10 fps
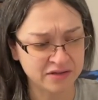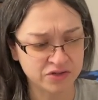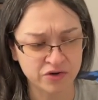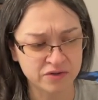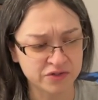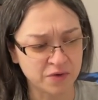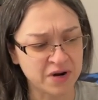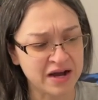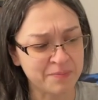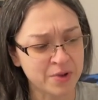Turtles don't
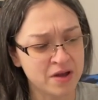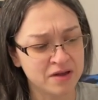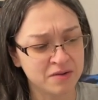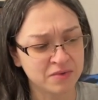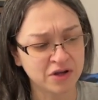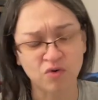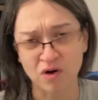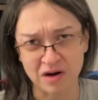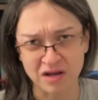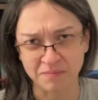hop.
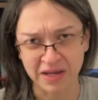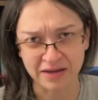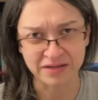Crawl on me, I